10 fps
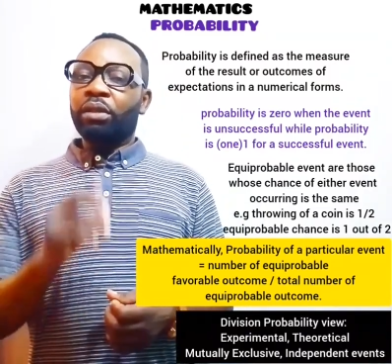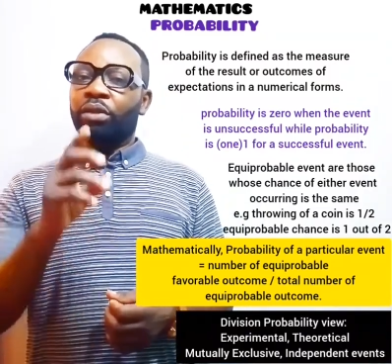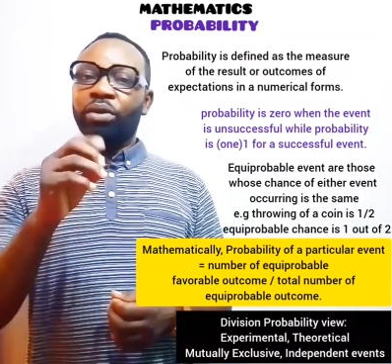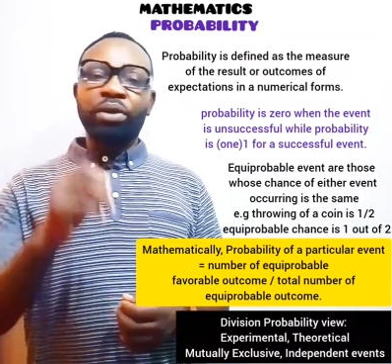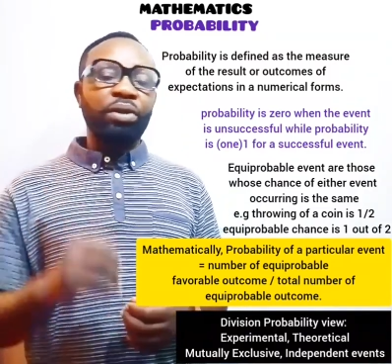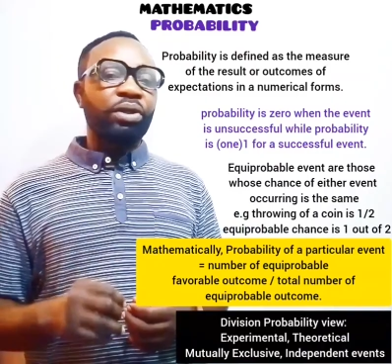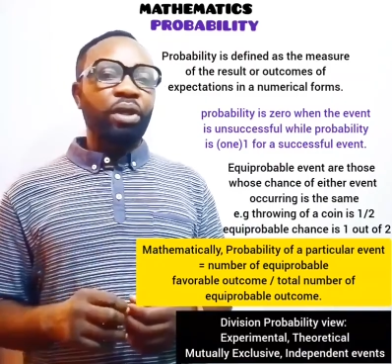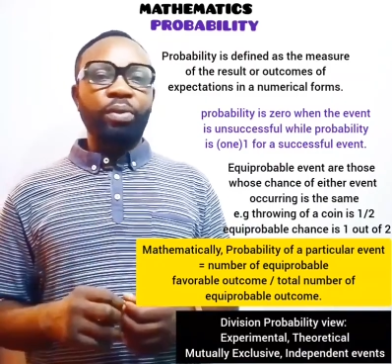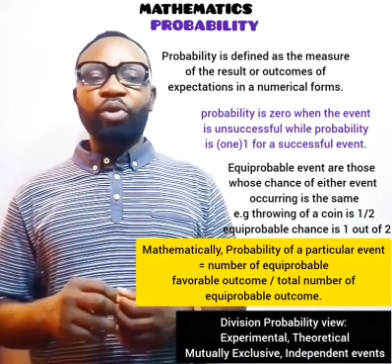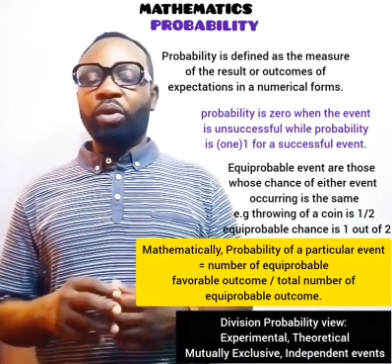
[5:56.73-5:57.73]
Do
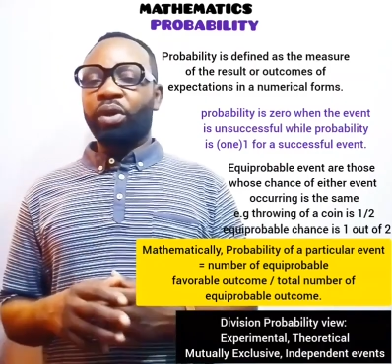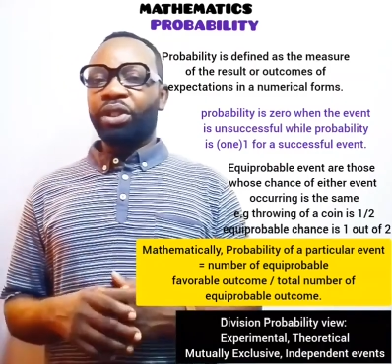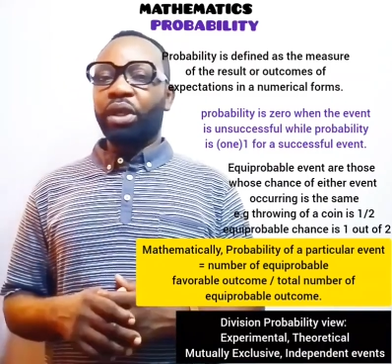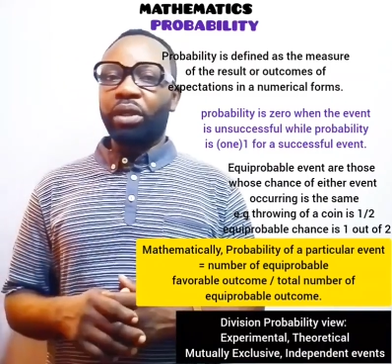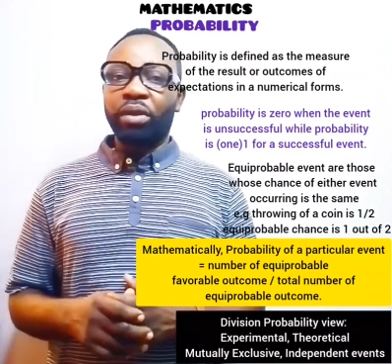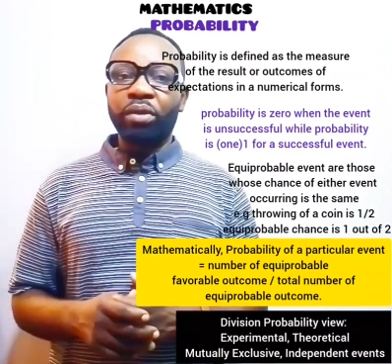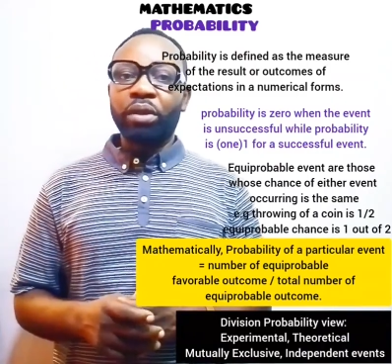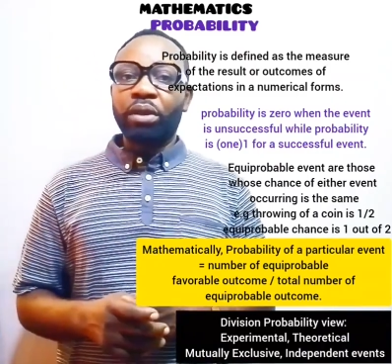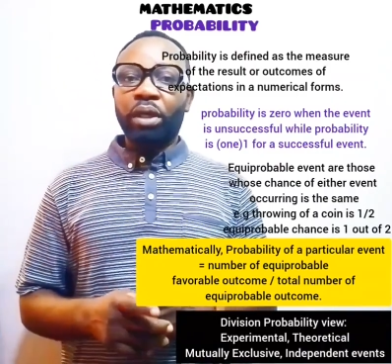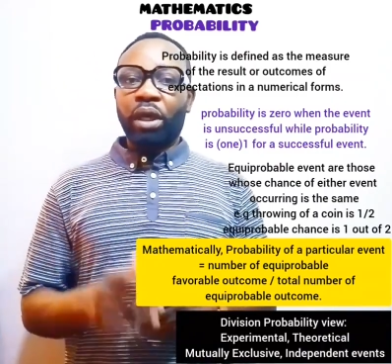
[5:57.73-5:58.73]
subscribe to our channel,
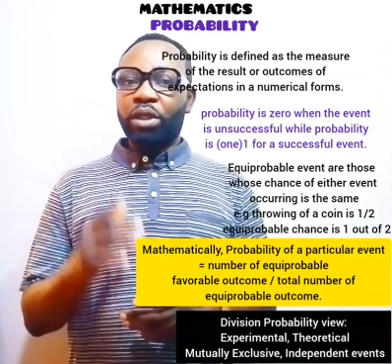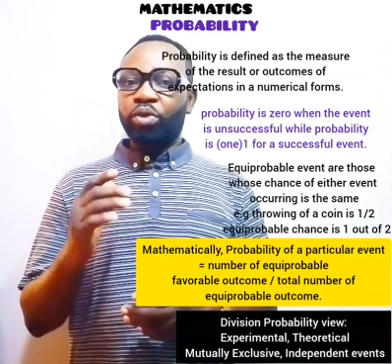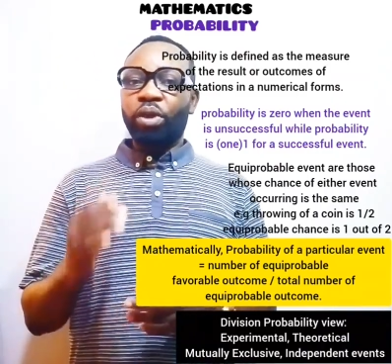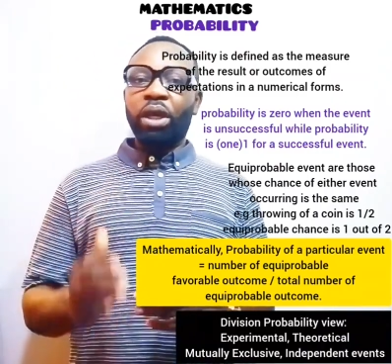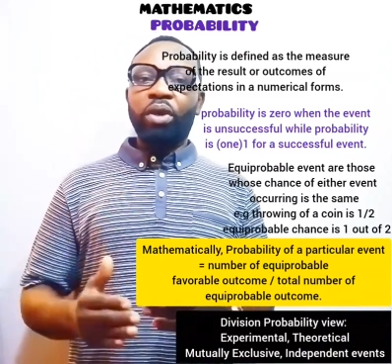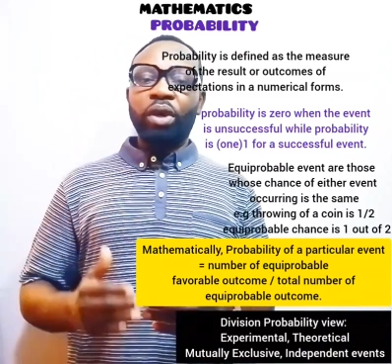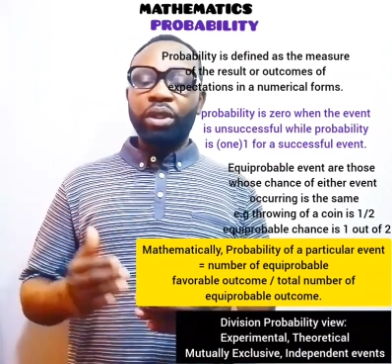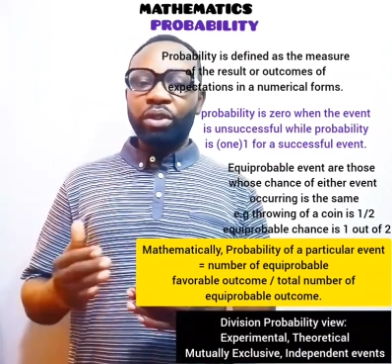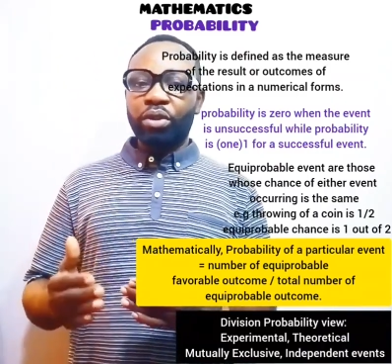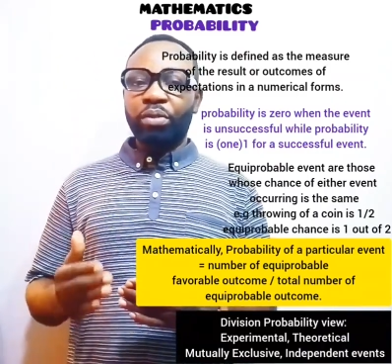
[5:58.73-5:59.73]
as we are going
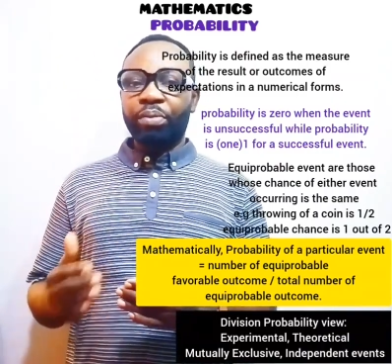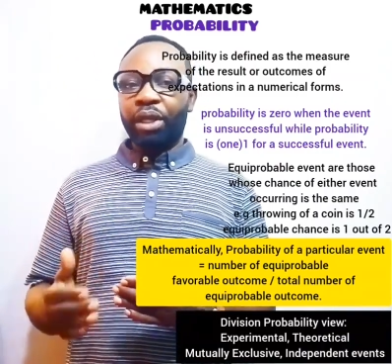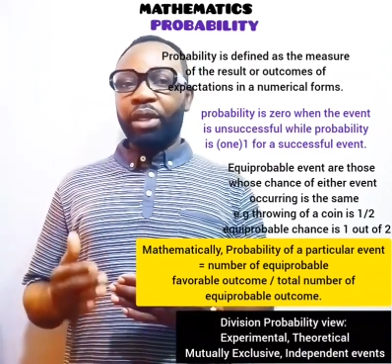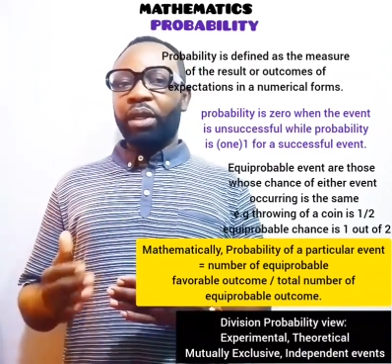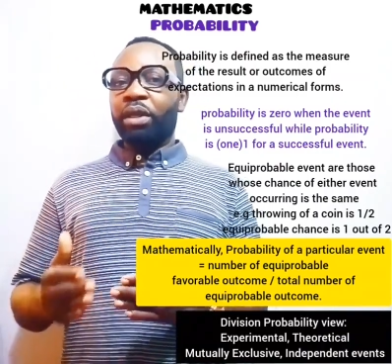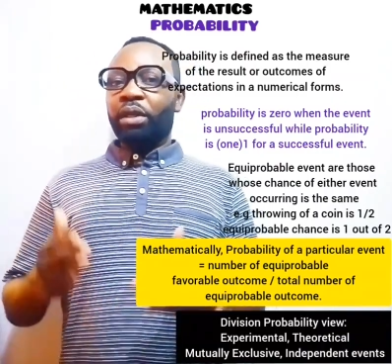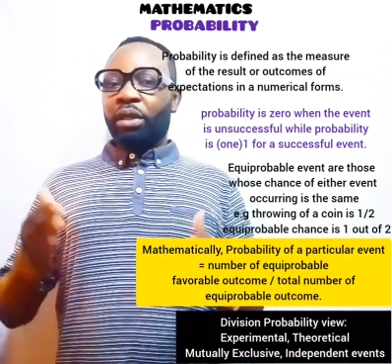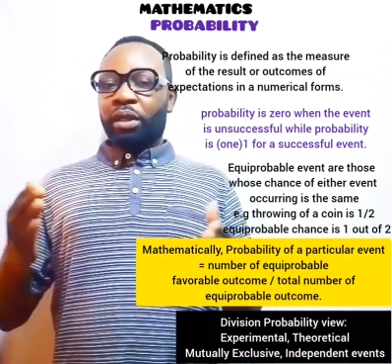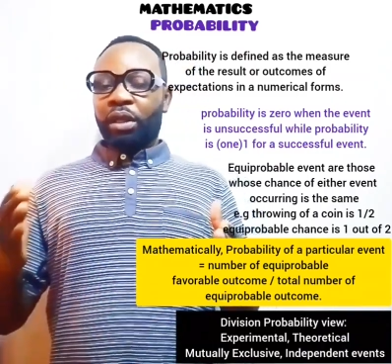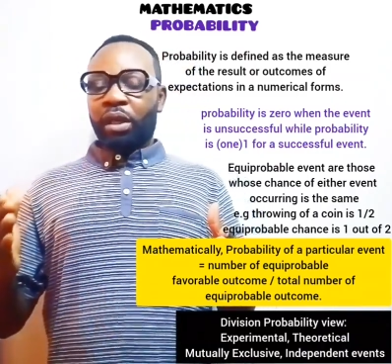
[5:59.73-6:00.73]
to be
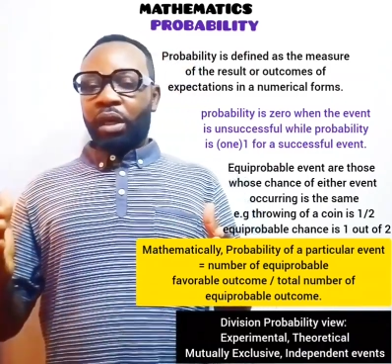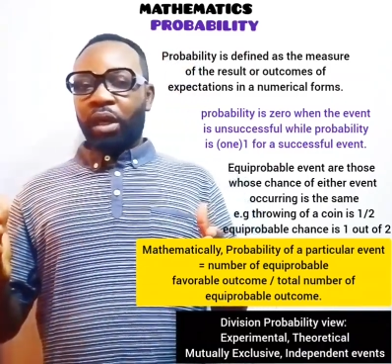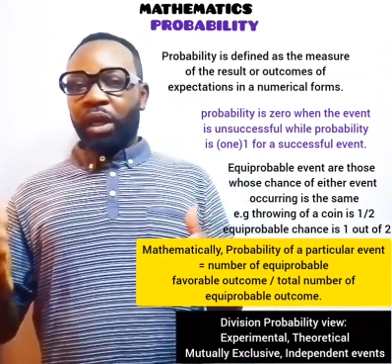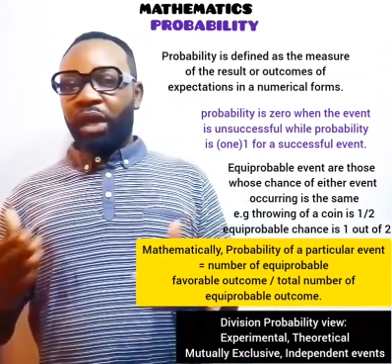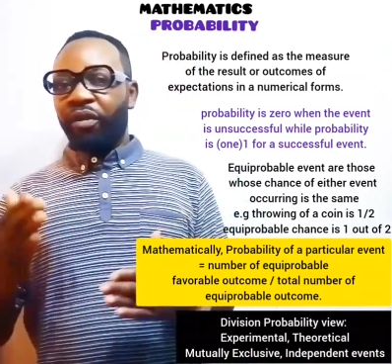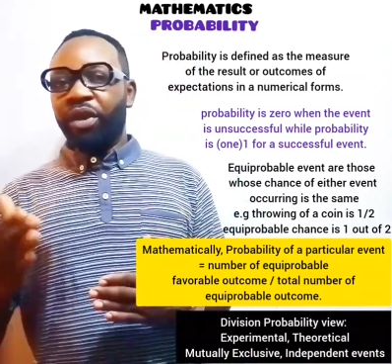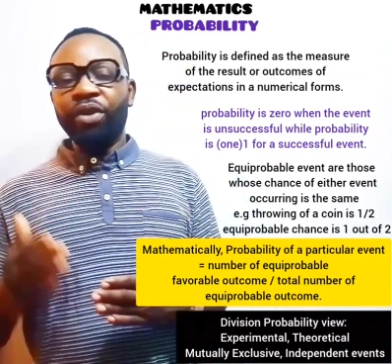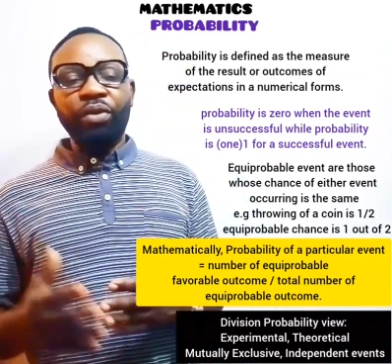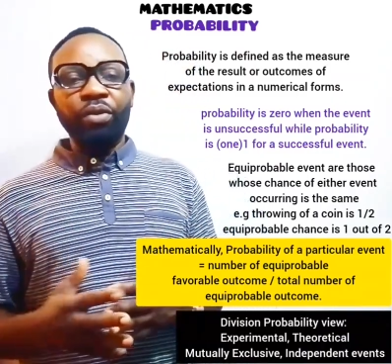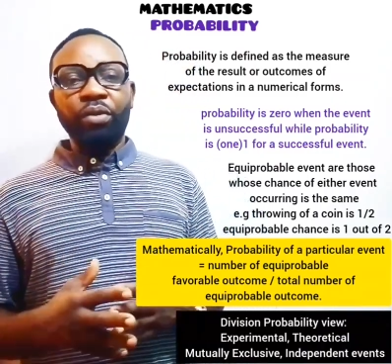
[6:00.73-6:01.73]
giving
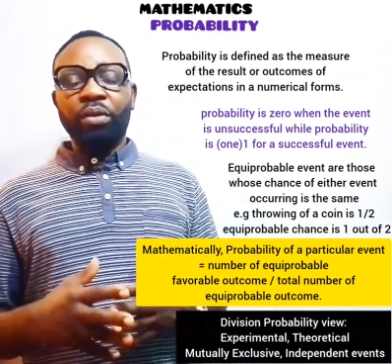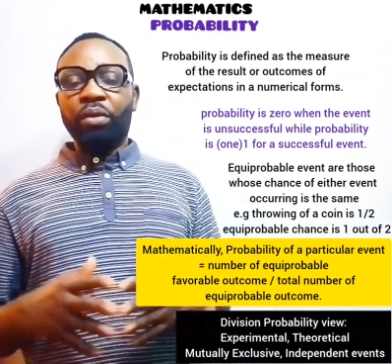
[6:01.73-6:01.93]
you